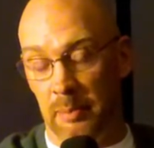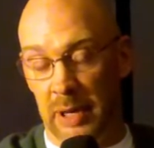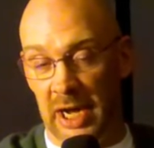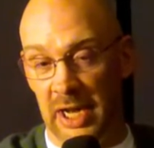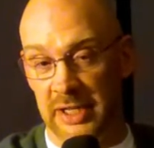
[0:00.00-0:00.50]

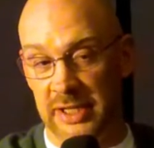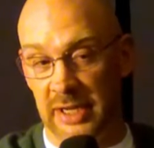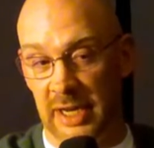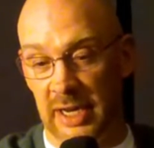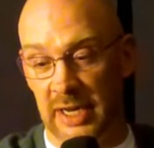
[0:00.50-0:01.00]
But
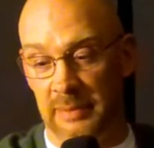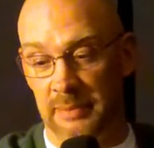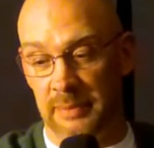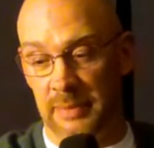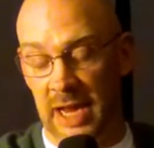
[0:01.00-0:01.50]

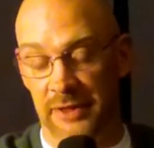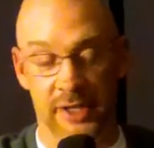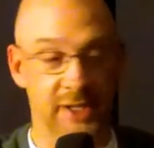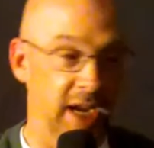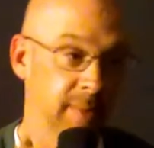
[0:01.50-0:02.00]
at
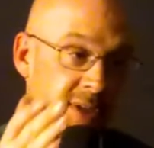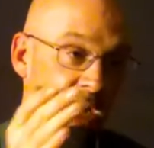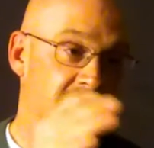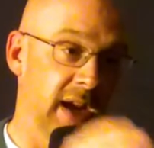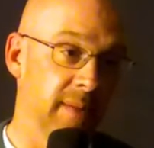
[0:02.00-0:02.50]
the same
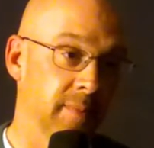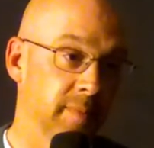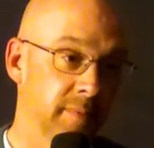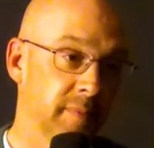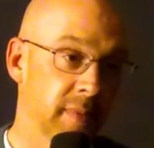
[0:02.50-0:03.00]

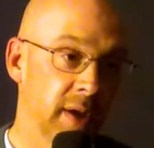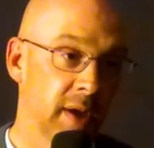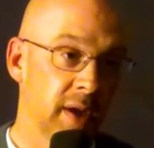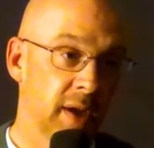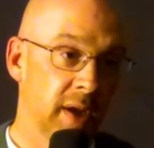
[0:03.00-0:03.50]
time,
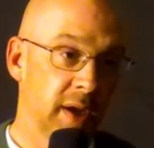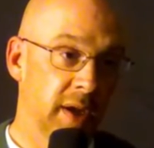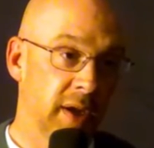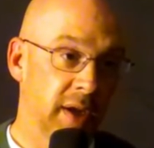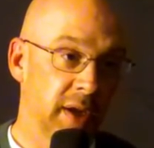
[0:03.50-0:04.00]

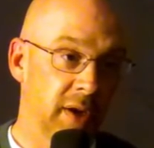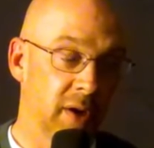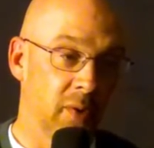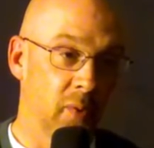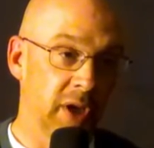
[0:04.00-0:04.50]
you
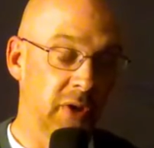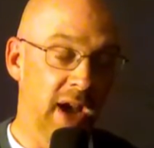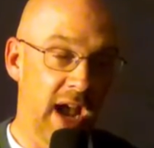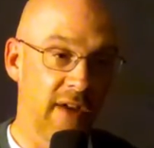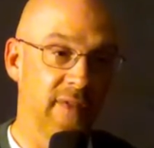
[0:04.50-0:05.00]
know, when you
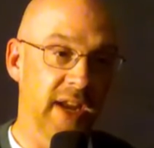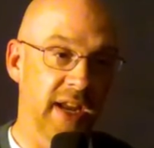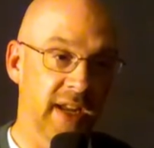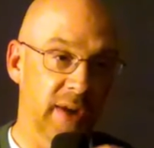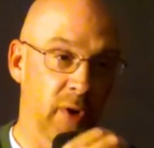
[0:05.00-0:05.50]
have
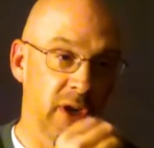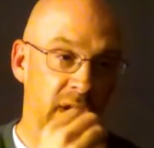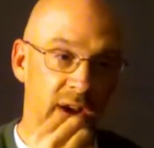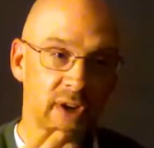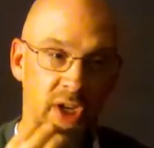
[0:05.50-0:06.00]

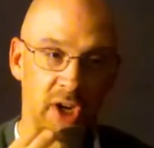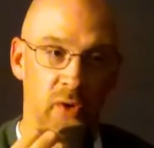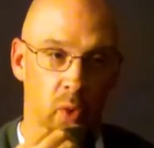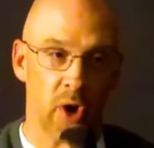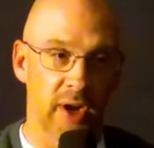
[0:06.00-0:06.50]
a
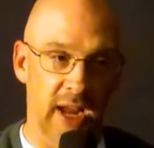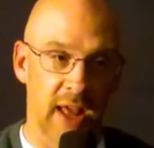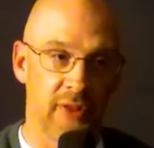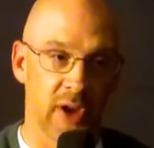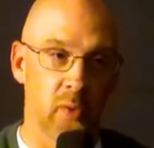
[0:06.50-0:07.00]
good work
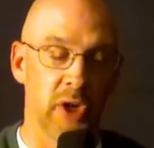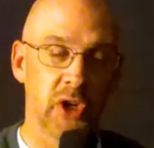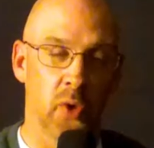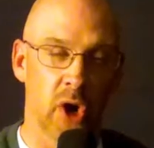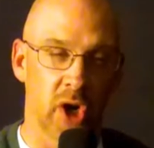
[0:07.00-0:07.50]
ethic,
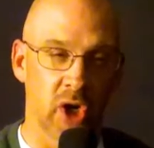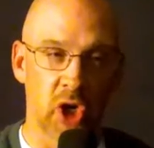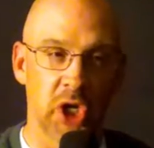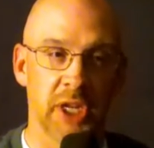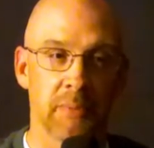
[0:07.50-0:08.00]
when you are a
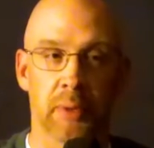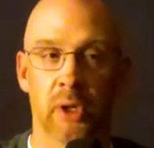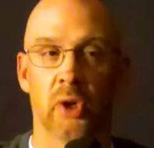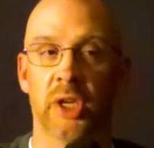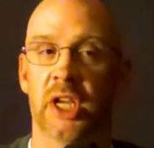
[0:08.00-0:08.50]
good
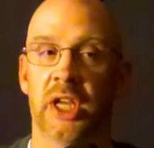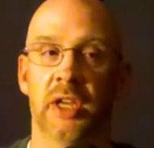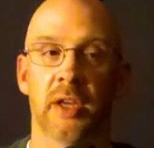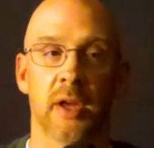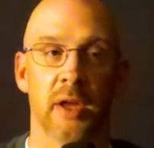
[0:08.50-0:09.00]

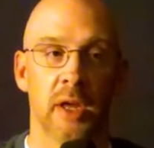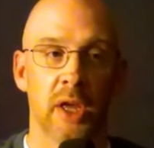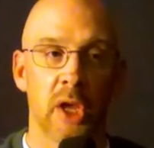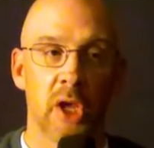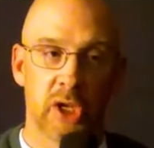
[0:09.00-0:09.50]
employee,
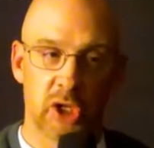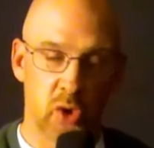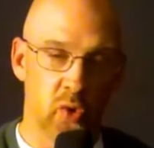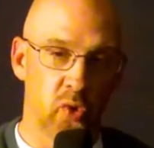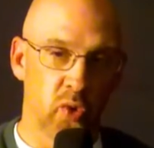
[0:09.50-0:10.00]

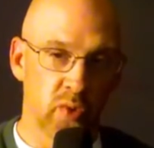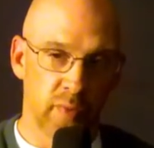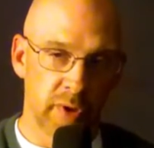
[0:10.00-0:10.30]
you